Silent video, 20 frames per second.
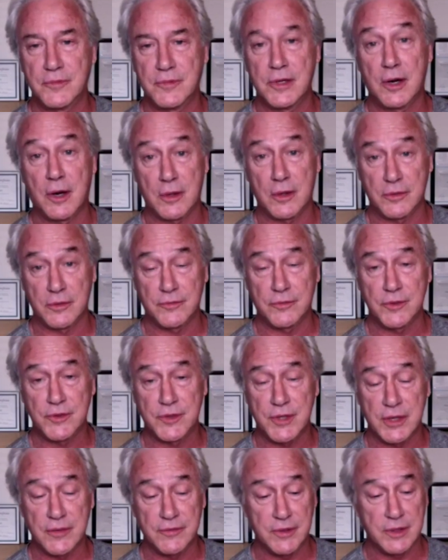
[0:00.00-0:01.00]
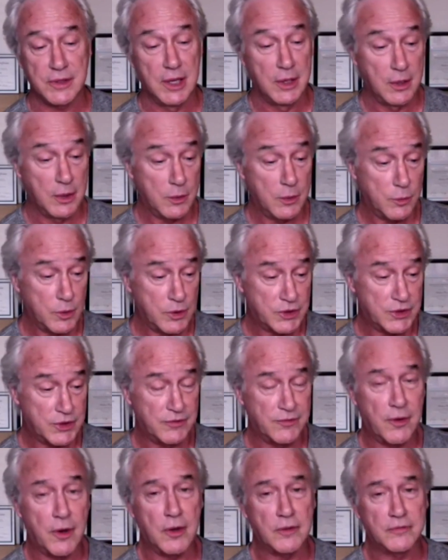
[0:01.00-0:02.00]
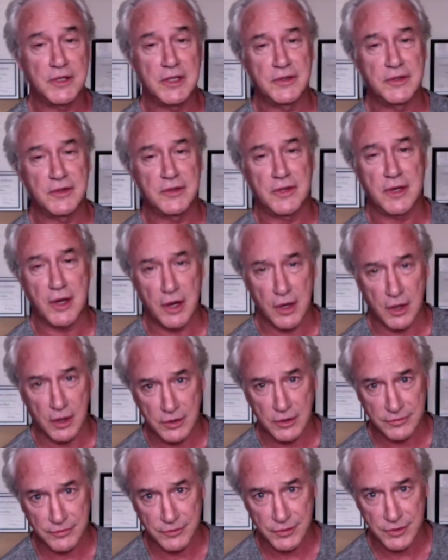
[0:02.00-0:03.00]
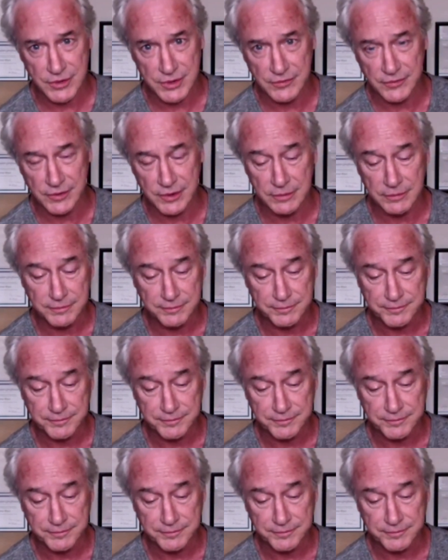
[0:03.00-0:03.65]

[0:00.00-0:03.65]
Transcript: The Art of Receiving, which evolved into The Heart of Receiving.